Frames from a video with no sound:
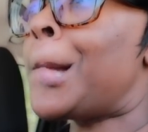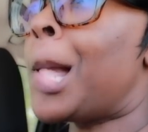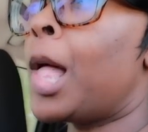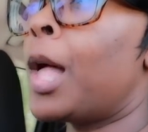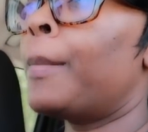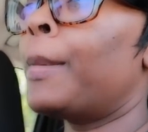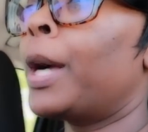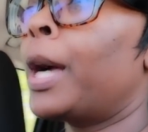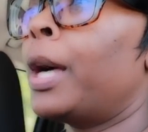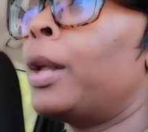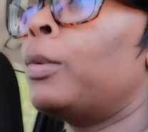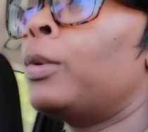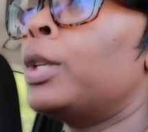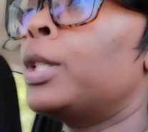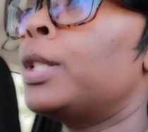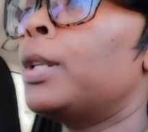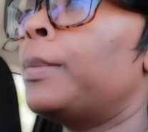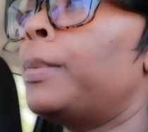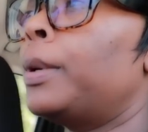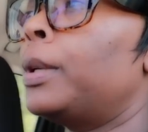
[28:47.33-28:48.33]
Um, I gotta
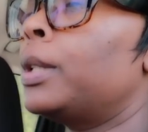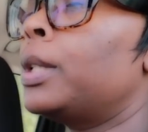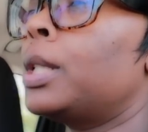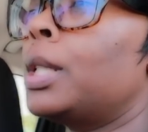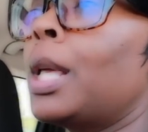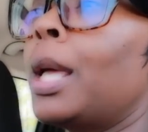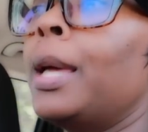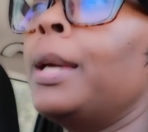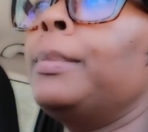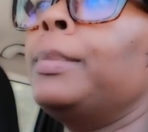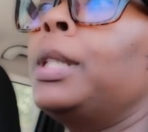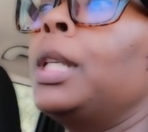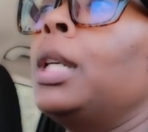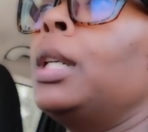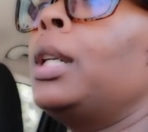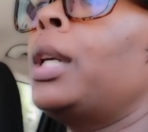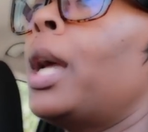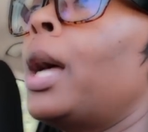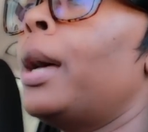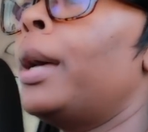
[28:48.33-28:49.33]
run to the post. Same
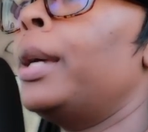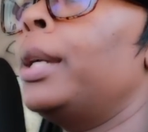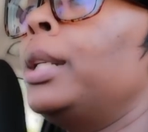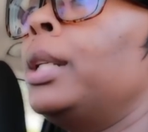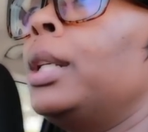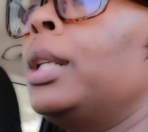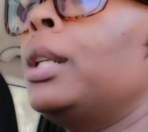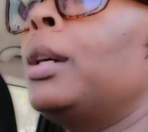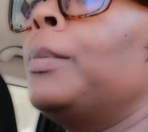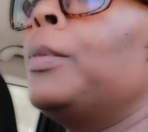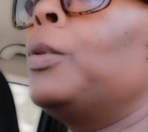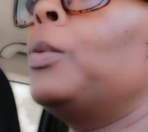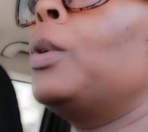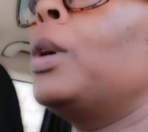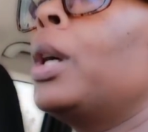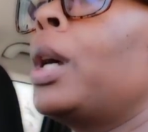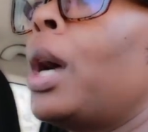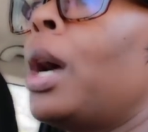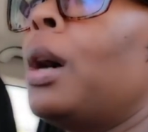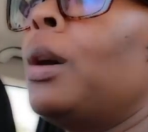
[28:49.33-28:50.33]
thing, y'all. I ain't did nothing but
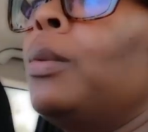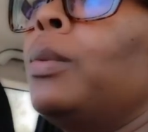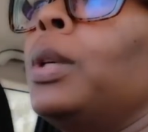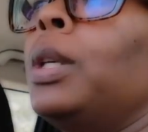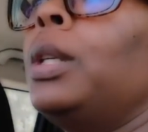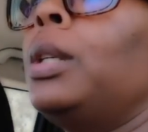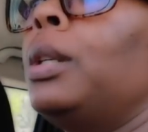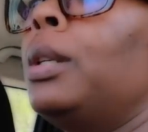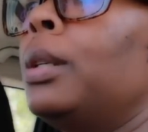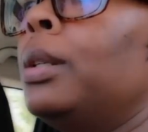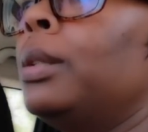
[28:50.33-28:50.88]
work all week.